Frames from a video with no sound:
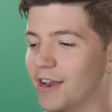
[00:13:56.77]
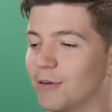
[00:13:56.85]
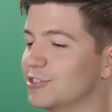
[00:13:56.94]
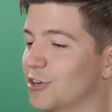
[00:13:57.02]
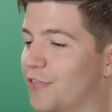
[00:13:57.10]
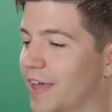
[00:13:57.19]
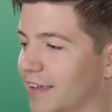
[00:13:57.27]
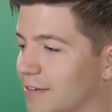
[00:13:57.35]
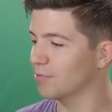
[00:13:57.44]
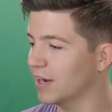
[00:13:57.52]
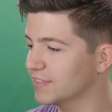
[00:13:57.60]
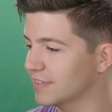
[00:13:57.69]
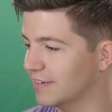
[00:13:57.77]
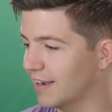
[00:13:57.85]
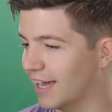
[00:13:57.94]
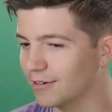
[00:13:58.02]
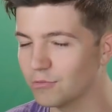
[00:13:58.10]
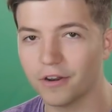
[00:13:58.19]
I know what you're thinking. Preston,
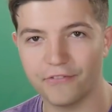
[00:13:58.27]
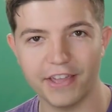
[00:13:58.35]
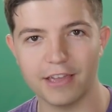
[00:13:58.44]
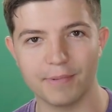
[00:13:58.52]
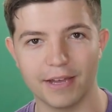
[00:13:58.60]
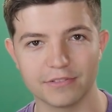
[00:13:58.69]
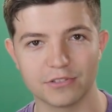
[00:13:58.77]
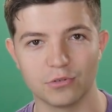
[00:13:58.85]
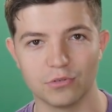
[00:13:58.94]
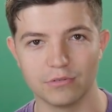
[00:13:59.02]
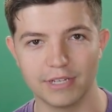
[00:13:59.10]
I don't want to think about school.